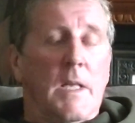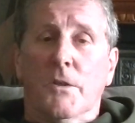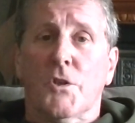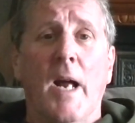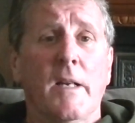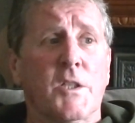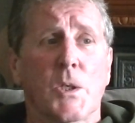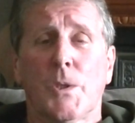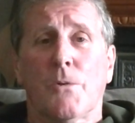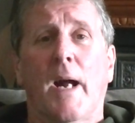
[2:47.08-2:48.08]
trying to
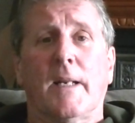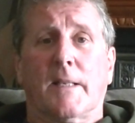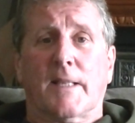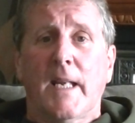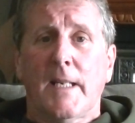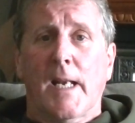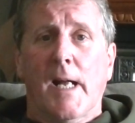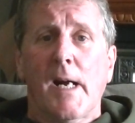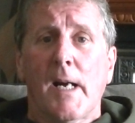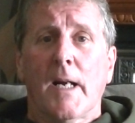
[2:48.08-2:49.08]
do the right thing, you
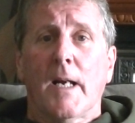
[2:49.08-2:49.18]
know.